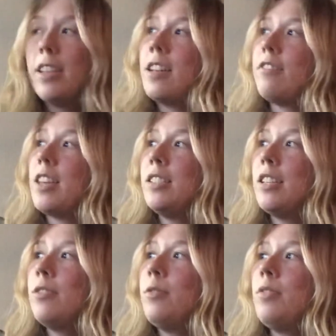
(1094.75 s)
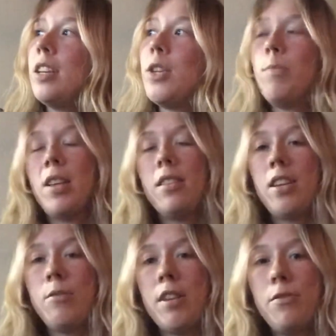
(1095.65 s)
And if they do, then you immediately
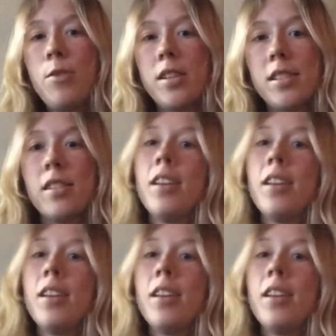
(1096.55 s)
reinforce.